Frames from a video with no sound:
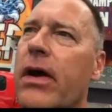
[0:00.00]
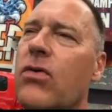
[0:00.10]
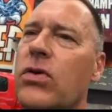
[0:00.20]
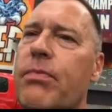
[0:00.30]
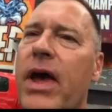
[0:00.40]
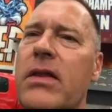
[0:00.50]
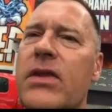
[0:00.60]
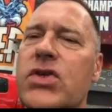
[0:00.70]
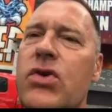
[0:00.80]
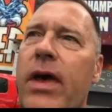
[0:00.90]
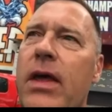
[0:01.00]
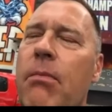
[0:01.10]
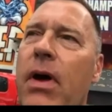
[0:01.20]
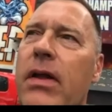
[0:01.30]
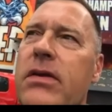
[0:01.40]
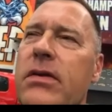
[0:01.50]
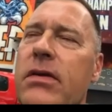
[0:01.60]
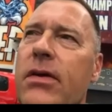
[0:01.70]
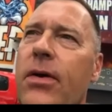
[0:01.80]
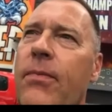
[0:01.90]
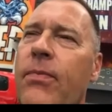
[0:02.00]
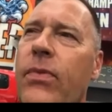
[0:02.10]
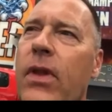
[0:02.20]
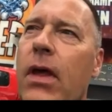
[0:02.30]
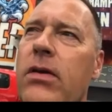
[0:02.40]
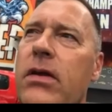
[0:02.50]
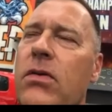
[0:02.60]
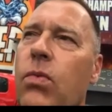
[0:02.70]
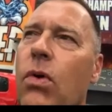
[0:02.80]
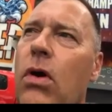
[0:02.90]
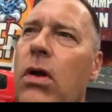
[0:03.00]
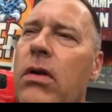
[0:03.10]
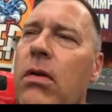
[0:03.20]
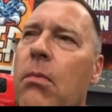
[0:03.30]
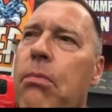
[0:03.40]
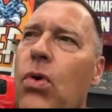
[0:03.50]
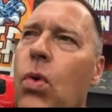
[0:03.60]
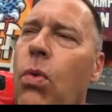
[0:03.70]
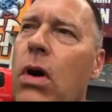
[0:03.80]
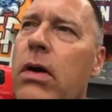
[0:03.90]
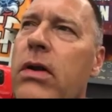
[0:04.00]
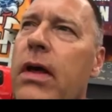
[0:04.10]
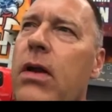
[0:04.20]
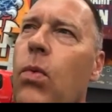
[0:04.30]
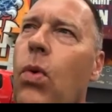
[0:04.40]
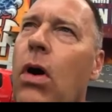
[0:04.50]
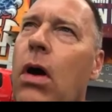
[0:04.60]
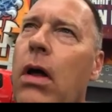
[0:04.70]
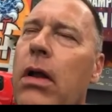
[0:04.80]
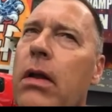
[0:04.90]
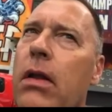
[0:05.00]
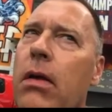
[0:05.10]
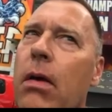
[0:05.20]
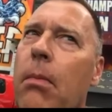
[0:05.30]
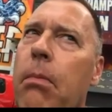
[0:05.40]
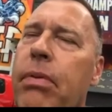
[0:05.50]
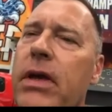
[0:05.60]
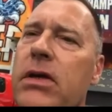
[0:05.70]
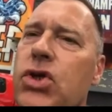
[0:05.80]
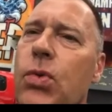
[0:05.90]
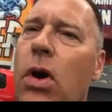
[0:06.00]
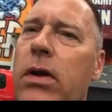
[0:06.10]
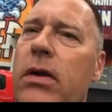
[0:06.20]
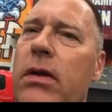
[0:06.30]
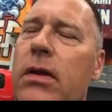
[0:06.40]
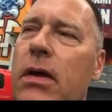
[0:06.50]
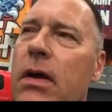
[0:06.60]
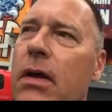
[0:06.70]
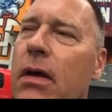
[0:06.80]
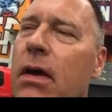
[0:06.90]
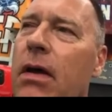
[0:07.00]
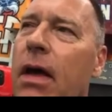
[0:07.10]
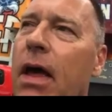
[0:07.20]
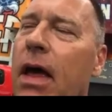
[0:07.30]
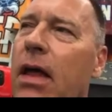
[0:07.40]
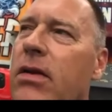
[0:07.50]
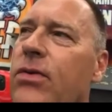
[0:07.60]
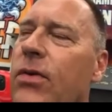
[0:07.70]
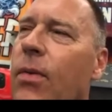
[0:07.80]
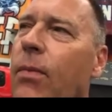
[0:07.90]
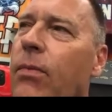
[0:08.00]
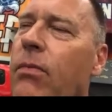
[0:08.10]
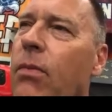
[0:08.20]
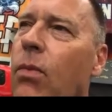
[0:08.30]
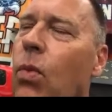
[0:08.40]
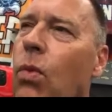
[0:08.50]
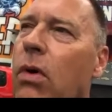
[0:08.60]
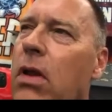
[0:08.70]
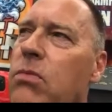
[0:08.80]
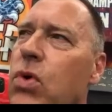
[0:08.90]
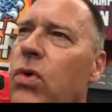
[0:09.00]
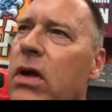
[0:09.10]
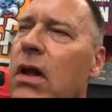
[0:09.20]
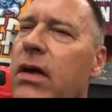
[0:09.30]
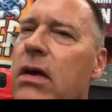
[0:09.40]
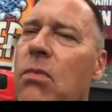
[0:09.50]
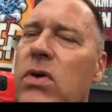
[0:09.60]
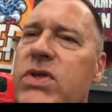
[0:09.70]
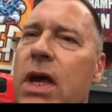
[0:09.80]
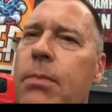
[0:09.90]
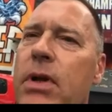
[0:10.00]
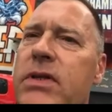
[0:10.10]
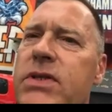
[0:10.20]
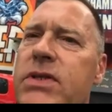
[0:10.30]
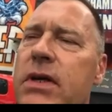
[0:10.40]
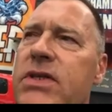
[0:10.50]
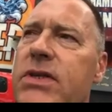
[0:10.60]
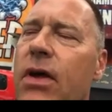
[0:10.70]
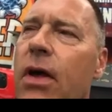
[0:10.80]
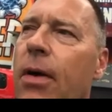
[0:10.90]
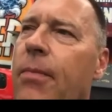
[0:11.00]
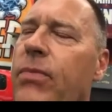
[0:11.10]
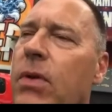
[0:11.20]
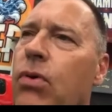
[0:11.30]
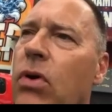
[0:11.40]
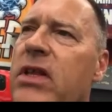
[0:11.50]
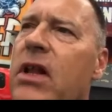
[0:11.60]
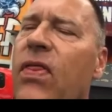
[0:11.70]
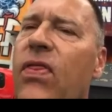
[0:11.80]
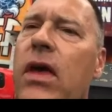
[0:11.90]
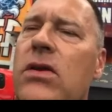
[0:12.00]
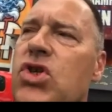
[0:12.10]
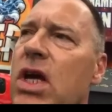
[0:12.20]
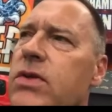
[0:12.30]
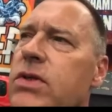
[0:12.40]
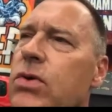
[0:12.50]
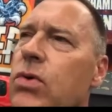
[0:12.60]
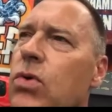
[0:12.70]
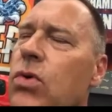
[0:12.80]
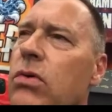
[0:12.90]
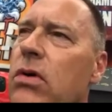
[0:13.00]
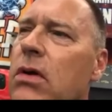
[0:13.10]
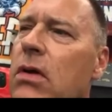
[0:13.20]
I could paint this train, but um, I did one blue one and one uh, pinkish one. And but in Munich, like in most capitals, it's a little thing just to